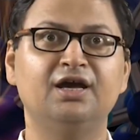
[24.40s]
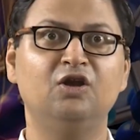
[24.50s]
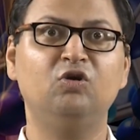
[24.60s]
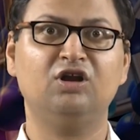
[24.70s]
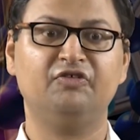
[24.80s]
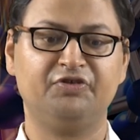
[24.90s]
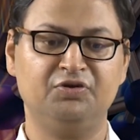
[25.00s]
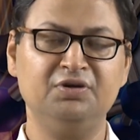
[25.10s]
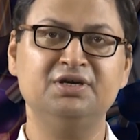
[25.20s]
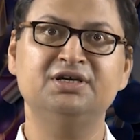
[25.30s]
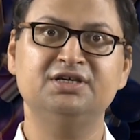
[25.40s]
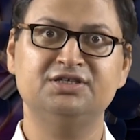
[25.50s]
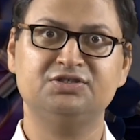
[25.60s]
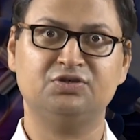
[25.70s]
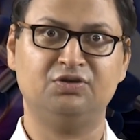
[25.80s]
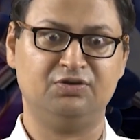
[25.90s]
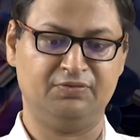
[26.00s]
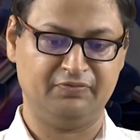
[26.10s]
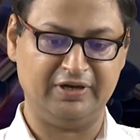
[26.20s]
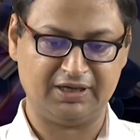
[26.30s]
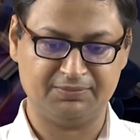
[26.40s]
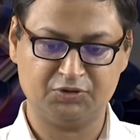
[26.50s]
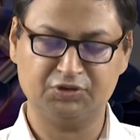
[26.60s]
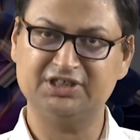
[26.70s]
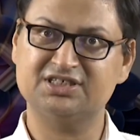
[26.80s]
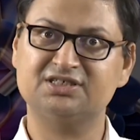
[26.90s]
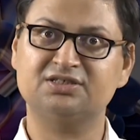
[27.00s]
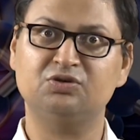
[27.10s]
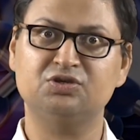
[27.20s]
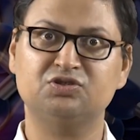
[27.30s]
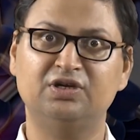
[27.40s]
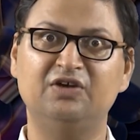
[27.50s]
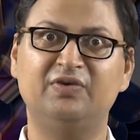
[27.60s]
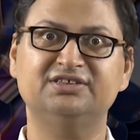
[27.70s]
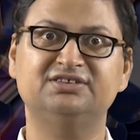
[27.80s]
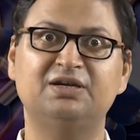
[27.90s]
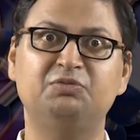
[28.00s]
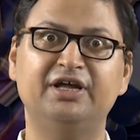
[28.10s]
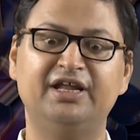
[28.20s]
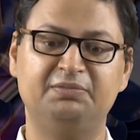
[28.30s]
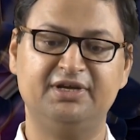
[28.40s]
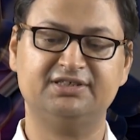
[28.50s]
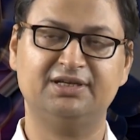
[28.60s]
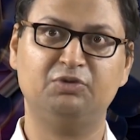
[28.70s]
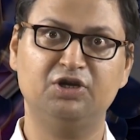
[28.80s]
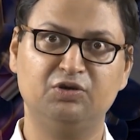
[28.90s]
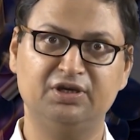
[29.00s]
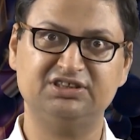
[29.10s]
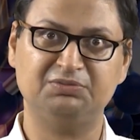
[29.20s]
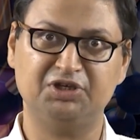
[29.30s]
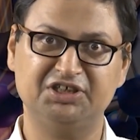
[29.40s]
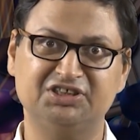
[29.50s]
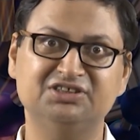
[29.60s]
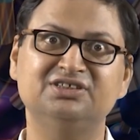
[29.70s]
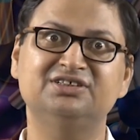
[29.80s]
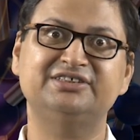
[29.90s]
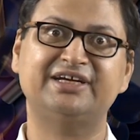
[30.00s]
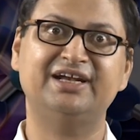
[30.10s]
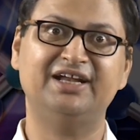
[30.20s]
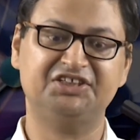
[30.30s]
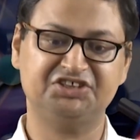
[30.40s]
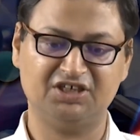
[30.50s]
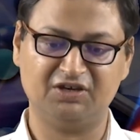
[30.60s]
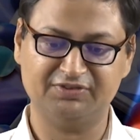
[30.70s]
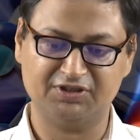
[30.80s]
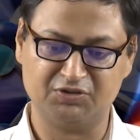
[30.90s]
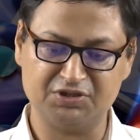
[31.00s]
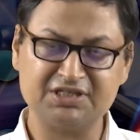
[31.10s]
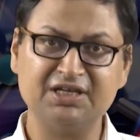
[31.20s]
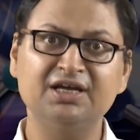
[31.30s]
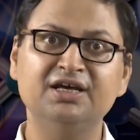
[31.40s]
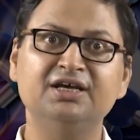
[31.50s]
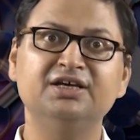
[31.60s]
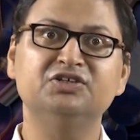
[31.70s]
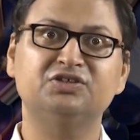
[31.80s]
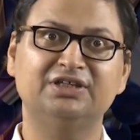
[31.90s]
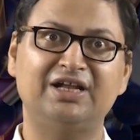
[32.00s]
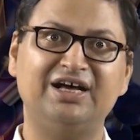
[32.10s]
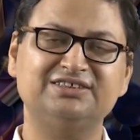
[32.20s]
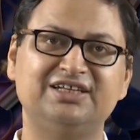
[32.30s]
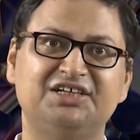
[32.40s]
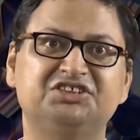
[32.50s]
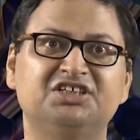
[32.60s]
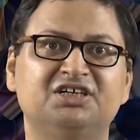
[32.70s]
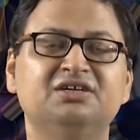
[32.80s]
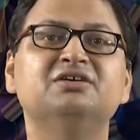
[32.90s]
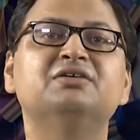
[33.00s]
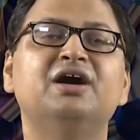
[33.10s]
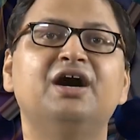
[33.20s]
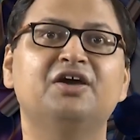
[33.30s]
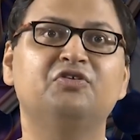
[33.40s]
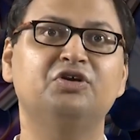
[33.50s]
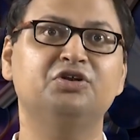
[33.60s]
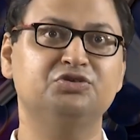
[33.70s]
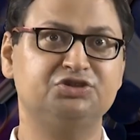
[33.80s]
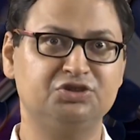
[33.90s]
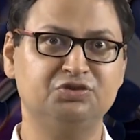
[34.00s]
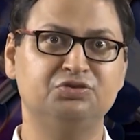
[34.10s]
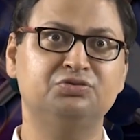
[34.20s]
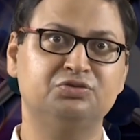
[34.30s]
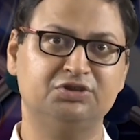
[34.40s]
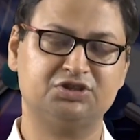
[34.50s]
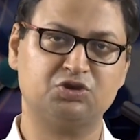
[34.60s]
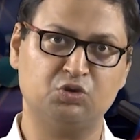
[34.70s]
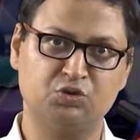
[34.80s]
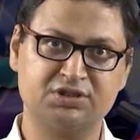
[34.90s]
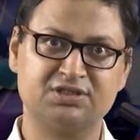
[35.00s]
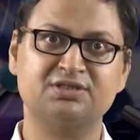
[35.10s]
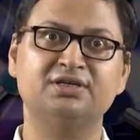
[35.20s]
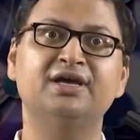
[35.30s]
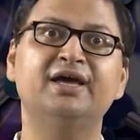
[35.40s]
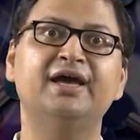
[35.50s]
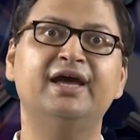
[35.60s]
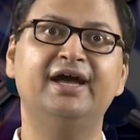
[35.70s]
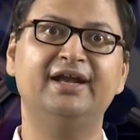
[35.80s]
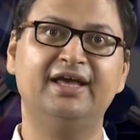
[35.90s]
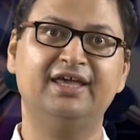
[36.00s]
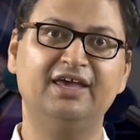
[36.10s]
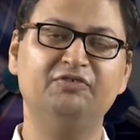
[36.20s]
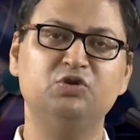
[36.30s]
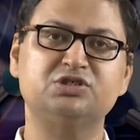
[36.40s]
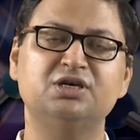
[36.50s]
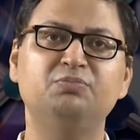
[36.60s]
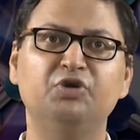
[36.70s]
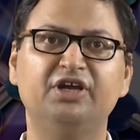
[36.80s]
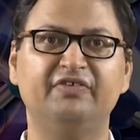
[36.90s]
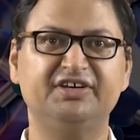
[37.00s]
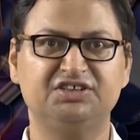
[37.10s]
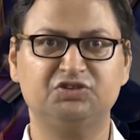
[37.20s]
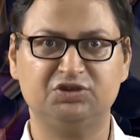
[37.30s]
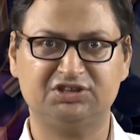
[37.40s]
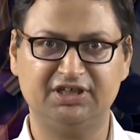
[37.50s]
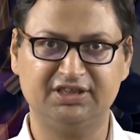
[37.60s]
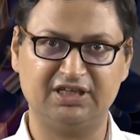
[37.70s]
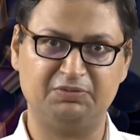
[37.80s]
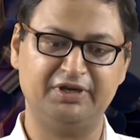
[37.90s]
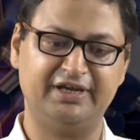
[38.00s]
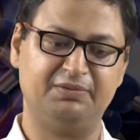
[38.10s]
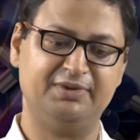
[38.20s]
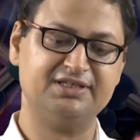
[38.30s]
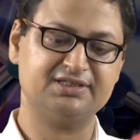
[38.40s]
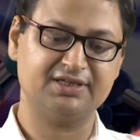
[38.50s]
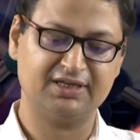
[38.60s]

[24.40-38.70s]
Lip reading: Hello all of you. So, welcome to this course on advanced thermodynamics and molecular simulation. This is the second lecture of the course. So, in the last lecture, I introduced you to this course and I gave you some motivation to study thermodynamics,